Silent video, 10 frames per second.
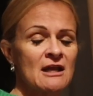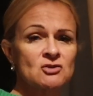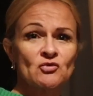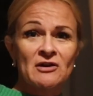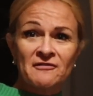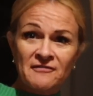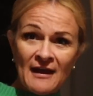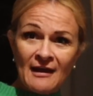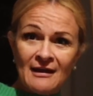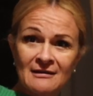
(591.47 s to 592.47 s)
it gets rid of
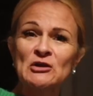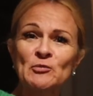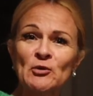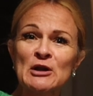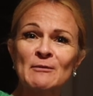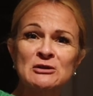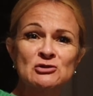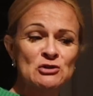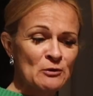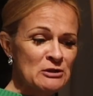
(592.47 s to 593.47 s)
fat. You pretty much
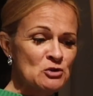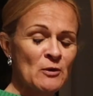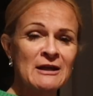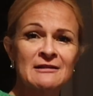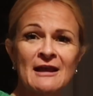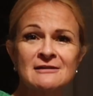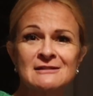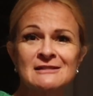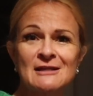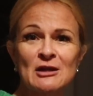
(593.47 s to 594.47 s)
are doing
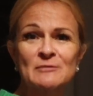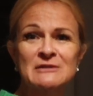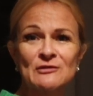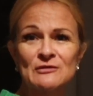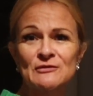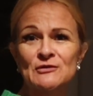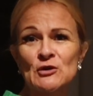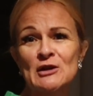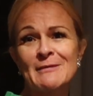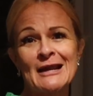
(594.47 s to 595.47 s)
20,000 sit-ups in
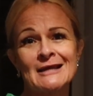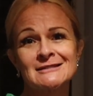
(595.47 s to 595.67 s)
30 minutes.